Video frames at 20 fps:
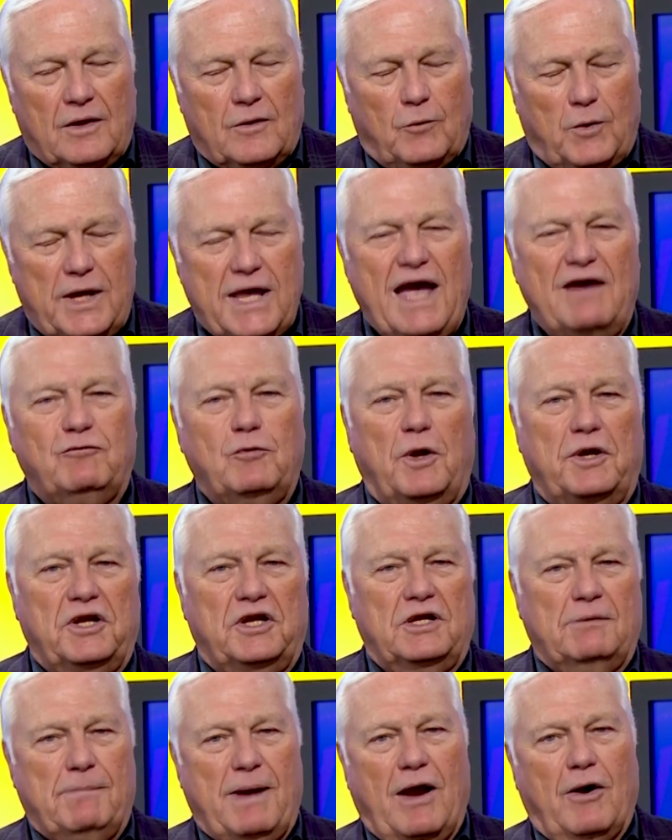We have one
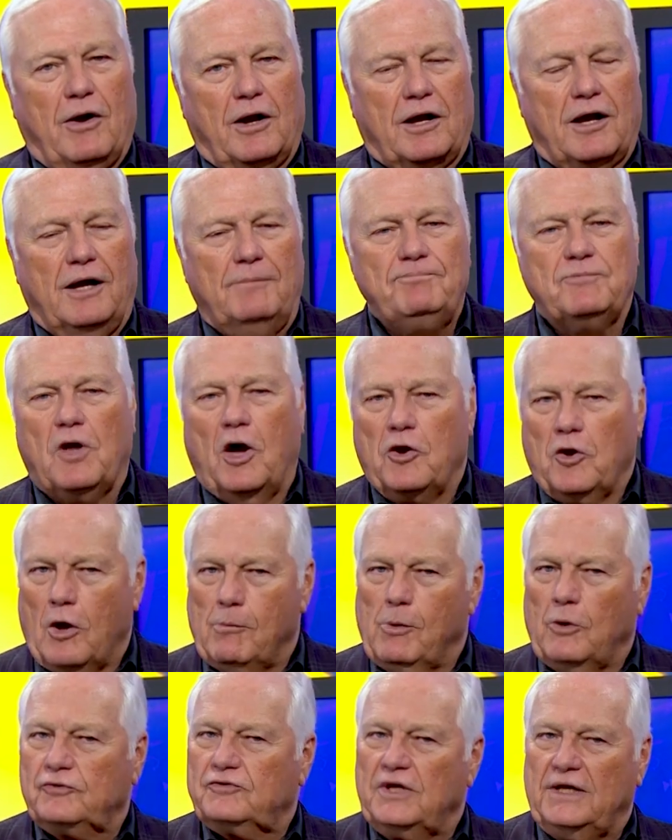in America on
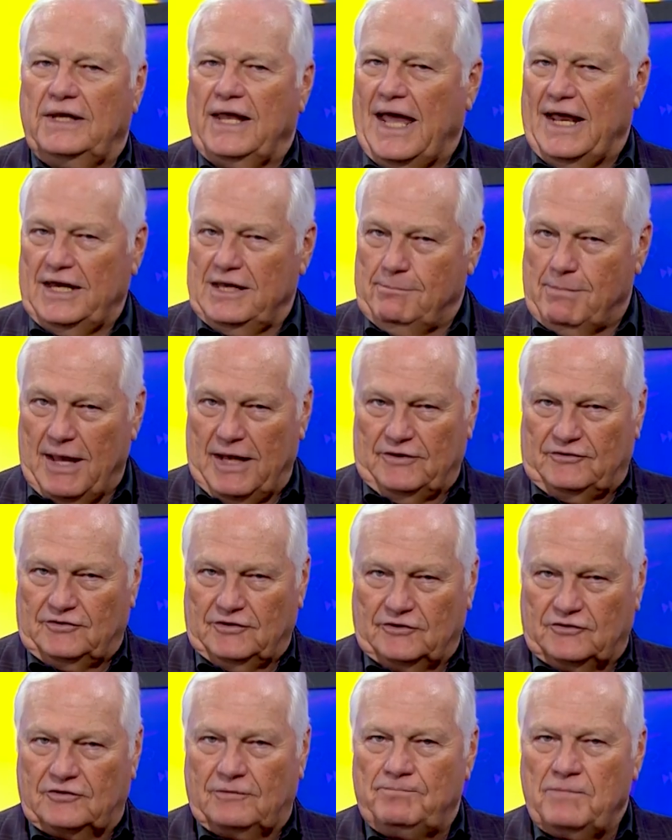almost a daily
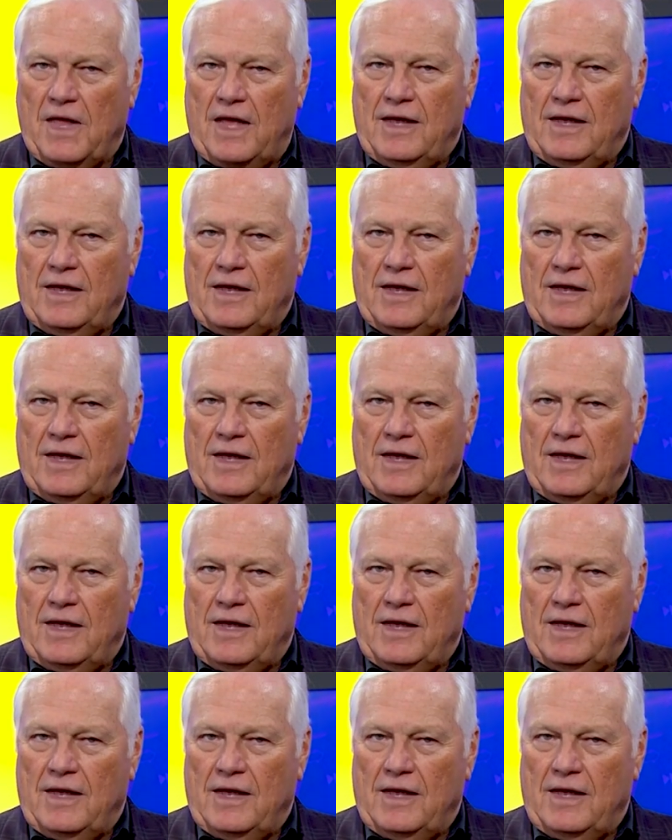basis.